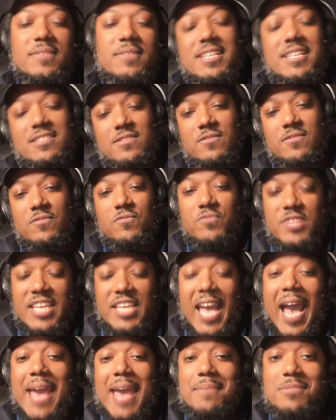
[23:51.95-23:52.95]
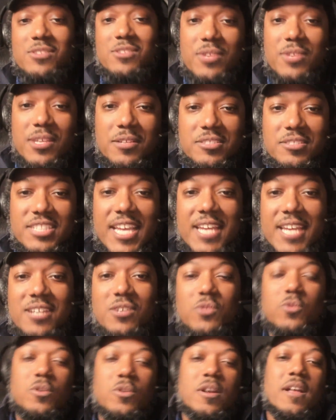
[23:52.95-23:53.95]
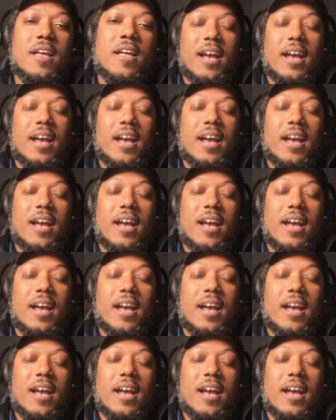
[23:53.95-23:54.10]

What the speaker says: That's the Iamthestudio channel,